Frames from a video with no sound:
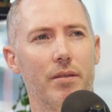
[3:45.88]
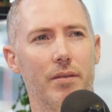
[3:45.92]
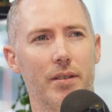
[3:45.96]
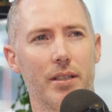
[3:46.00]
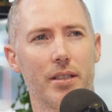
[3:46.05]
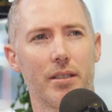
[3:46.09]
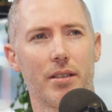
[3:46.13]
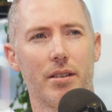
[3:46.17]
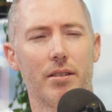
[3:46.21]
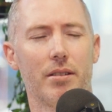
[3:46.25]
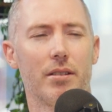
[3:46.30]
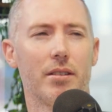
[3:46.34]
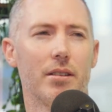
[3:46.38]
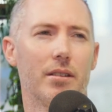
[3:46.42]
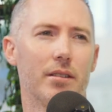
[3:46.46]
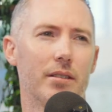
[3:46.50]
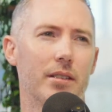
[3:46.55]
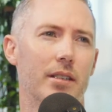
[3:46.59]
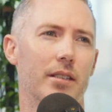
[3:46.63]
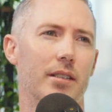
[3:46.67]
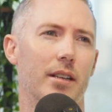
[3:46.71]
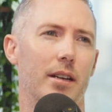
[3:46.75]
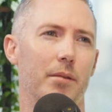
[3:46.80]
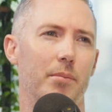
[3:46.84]
especially being a
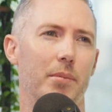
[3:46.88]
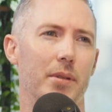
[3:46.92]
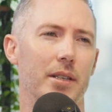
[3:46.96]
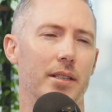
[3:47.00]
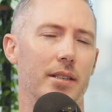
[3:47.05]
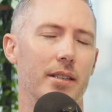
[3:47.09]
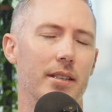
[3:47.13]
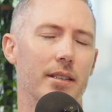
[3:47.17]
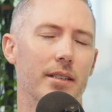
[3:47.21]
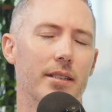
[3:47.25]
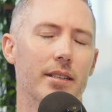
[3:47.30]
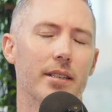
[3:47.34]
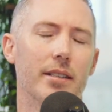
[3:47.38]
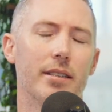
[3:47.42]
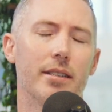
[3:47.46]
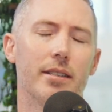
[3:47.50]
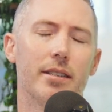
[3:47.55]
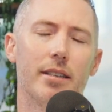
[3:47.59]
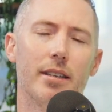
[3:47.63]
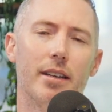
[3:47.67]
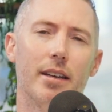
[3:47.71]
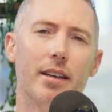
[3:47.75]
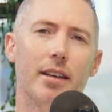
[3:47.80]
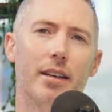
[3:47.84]
service consulting
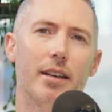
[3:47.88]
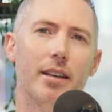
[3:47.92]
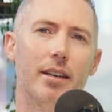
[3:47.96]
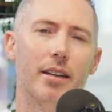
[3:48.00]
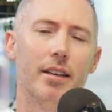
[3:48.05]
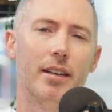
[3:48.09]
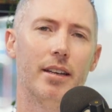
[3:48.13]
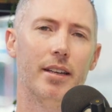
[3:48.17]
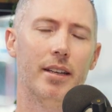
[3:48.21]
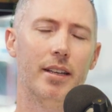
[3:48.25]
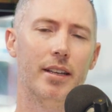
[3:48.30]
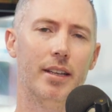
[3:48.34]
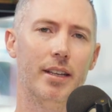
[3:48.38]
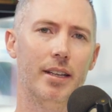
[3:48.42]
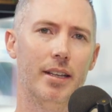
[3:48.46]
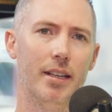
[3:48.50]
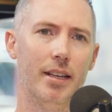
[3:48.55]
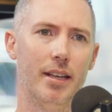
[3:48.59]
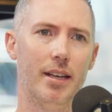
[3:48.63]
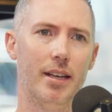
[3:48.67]
type business. It's